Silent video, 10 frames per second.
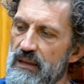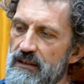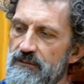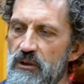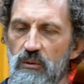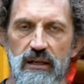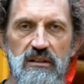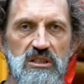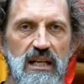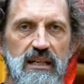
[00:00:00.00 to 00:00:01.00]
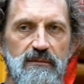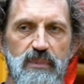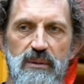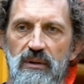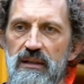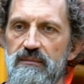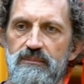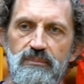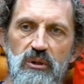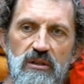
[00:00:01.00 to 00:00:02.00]
If you're one of those lucky people that
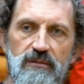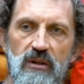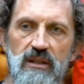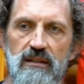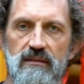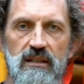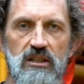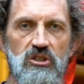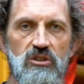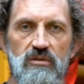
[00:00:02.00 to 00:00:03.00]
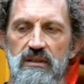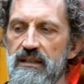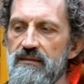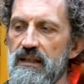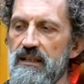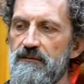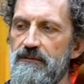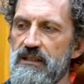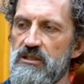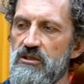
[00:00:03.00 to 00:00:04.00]
put your foot in a shoe and it
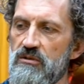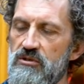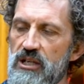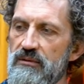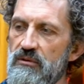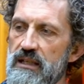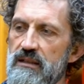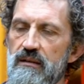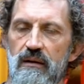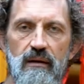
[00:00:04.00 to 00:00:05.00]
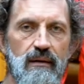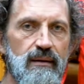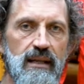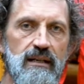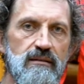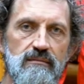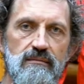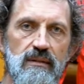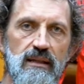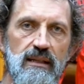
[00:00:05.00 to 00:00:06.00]
fits you generally, then
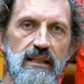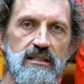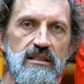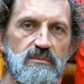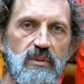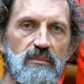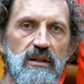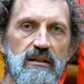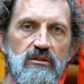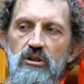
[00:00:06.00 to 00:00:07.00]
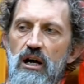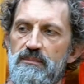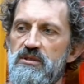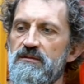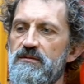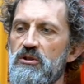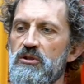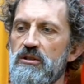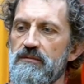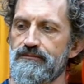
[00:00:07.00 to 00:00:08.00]
this is probably a good option for you.